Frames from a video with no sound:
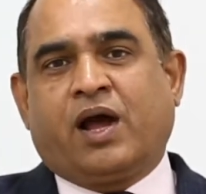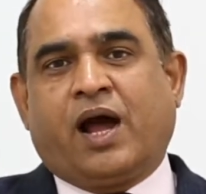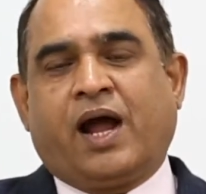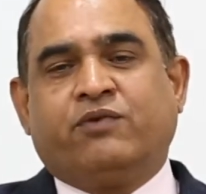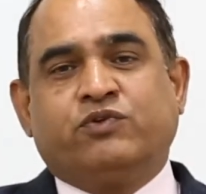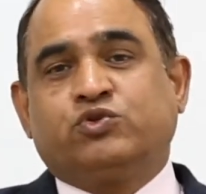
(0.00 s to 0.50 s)

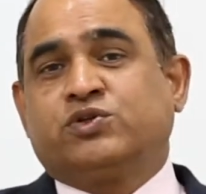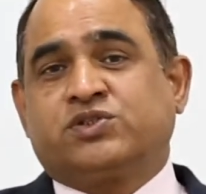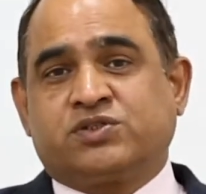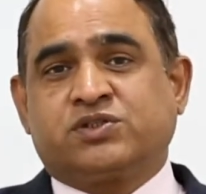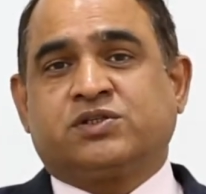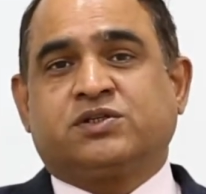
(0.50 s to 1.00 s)
and which
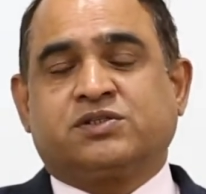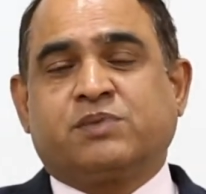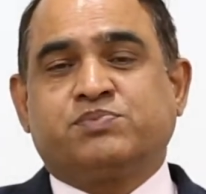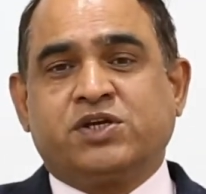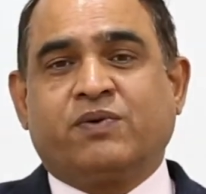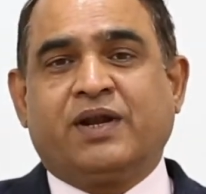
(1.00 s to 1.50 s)
was
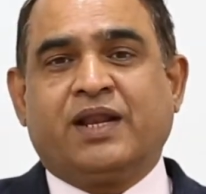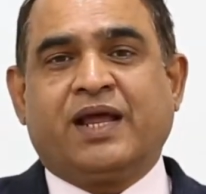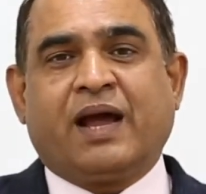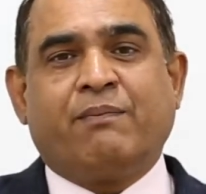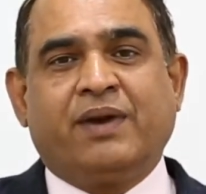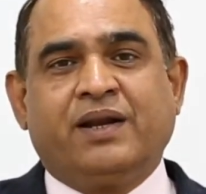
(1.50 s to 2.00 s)
subsequently
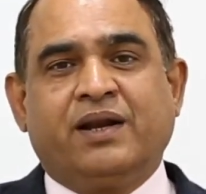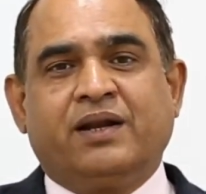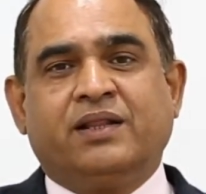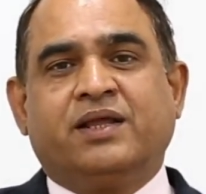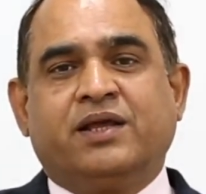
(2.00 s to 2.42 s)
amended in the